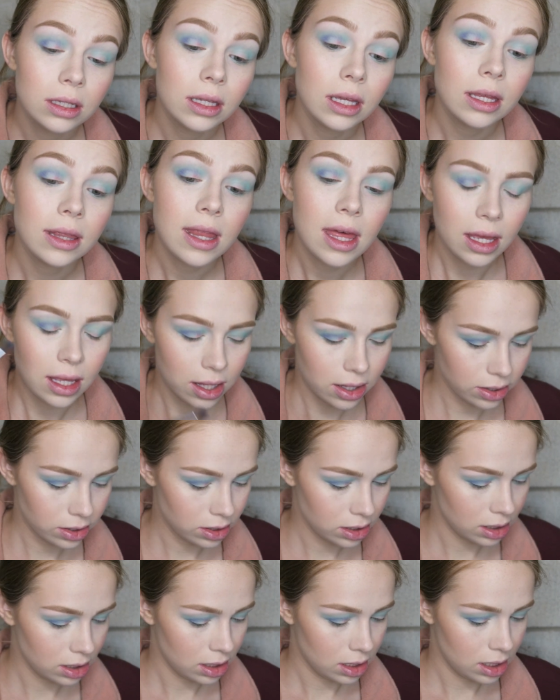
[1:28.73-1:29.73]
Okay, that
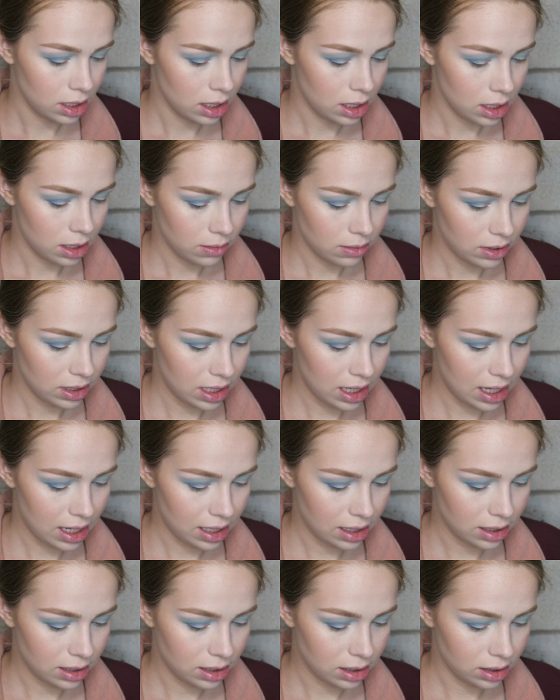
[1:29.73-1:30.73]
color, I'm going to
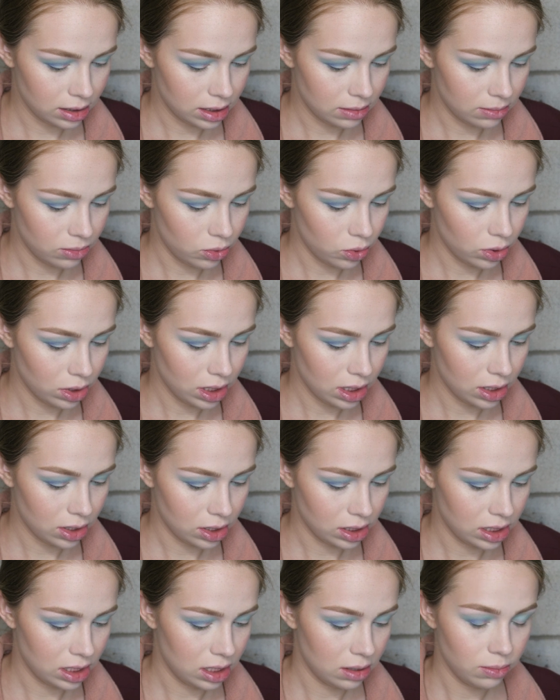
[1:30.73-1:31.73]
add some more
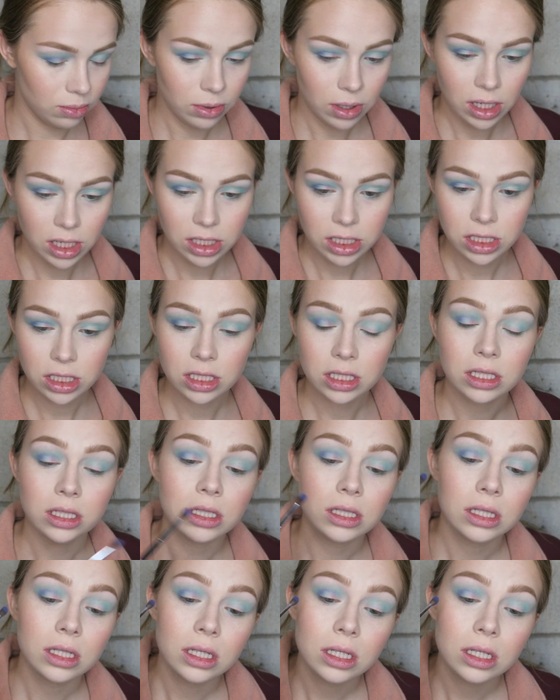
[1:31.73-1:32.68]
onto the brush.